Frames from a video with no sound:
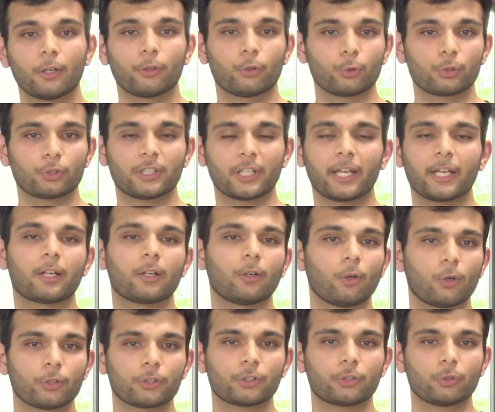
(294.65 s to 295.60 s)
to stay
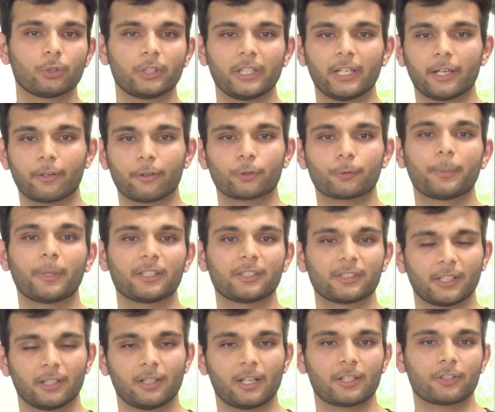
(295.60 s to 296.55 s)
close to the
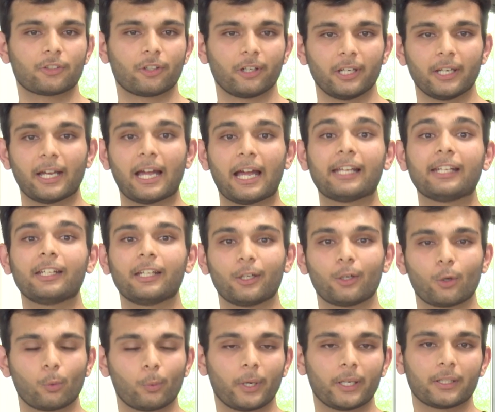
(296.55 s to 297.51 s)
aerospace industry and
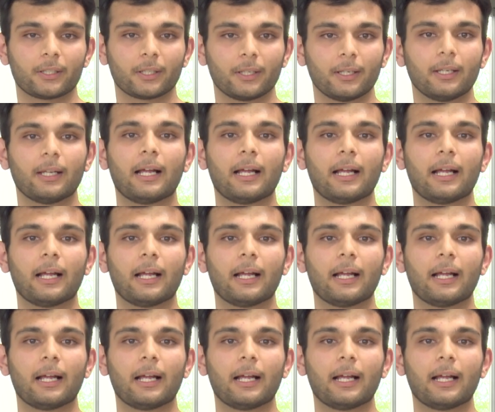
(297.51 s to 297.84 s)
innovate